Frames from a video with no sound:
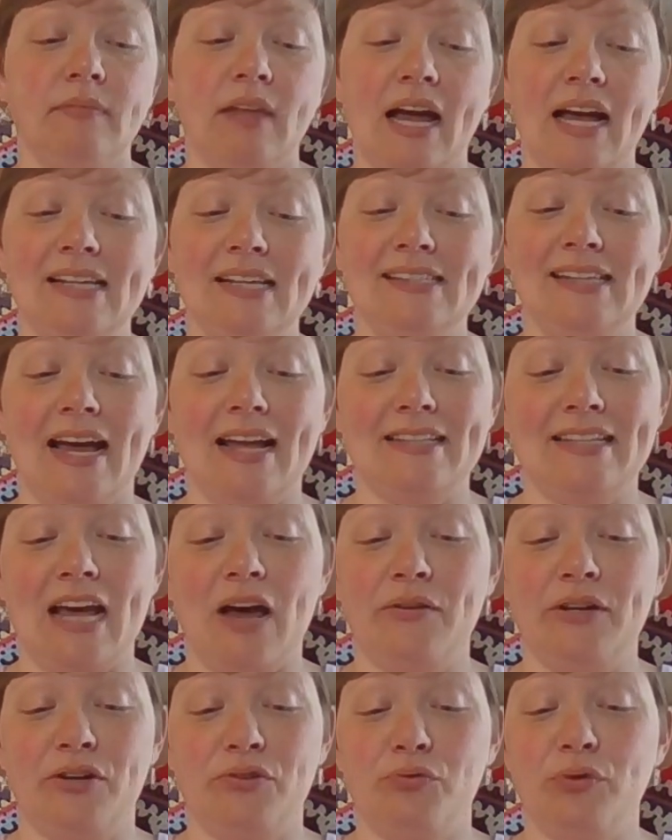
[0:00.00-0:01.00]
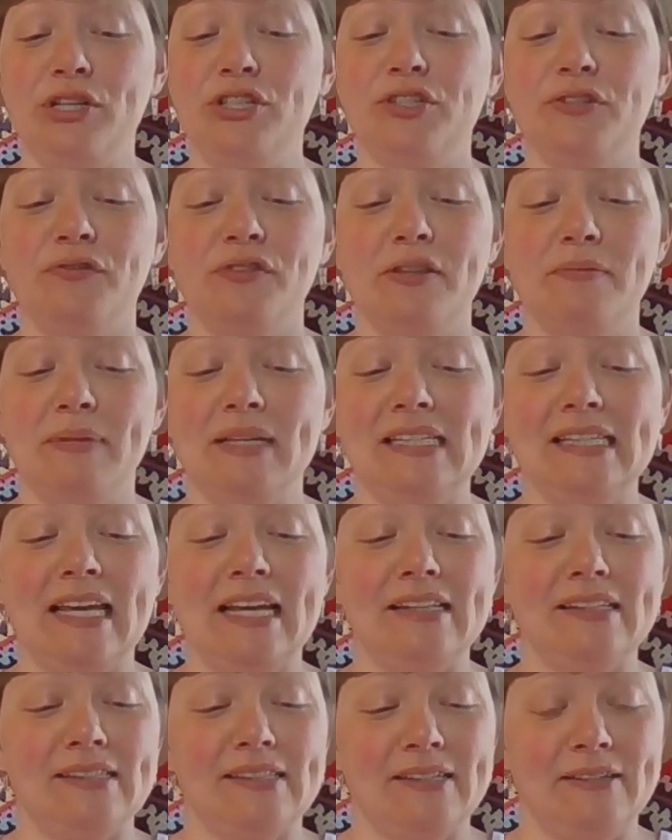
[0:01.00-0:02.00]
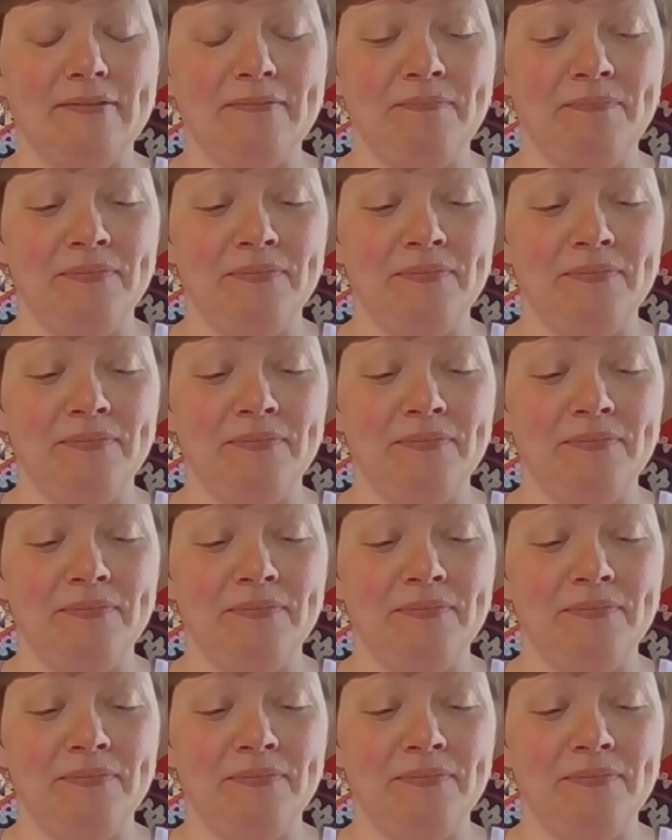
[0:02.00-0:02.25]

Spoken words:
I sat down and reached for the biscuits.